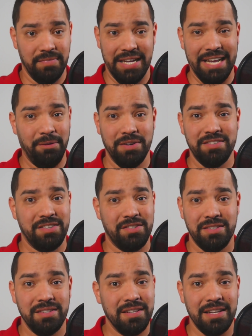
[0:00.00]
It was
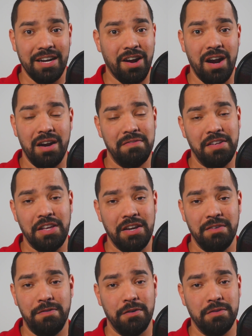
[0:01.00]
car of the
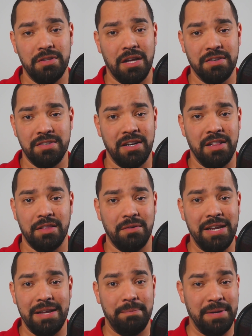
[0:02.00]
year for
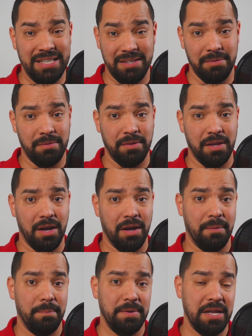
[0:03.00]
2003. It beat the
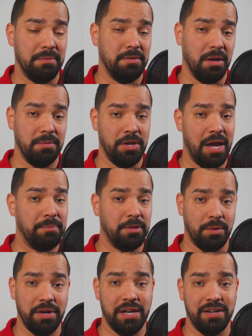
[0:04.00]
BMW
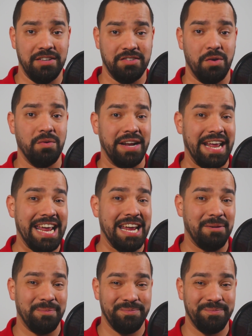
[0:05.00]
M3 in his own game.